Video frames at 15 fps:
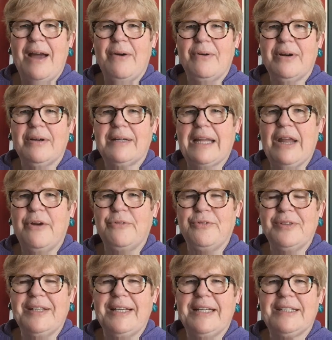our
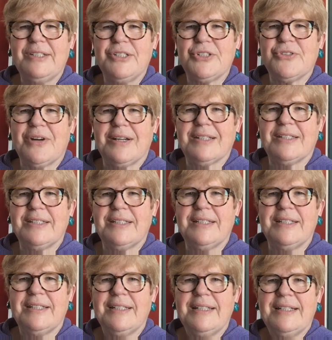carefully
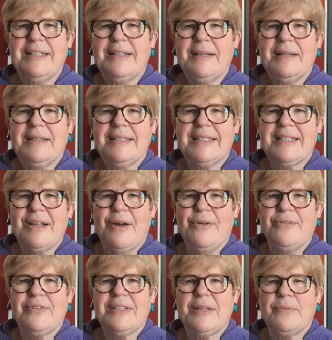constructed
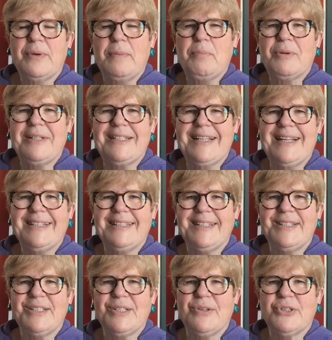selves that we present
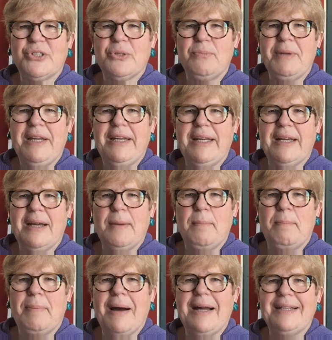in social media,
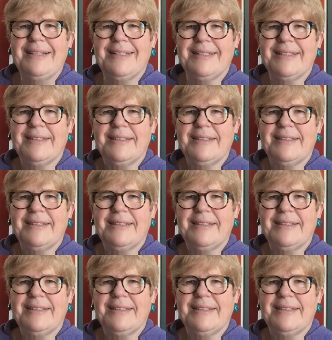but